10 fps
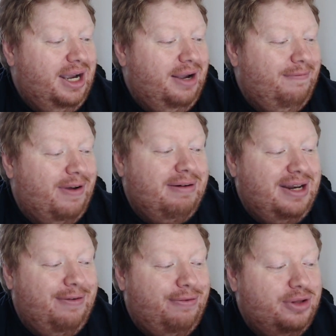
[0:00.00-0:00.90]
very
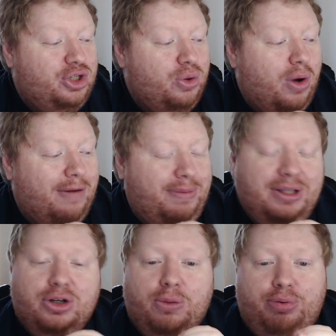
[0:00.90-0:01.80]
different to what I've been
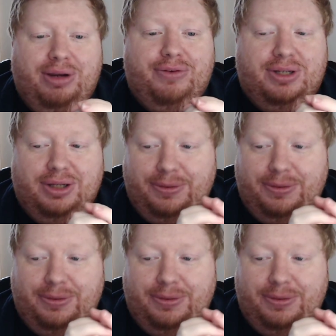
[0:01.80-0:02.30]
told previously.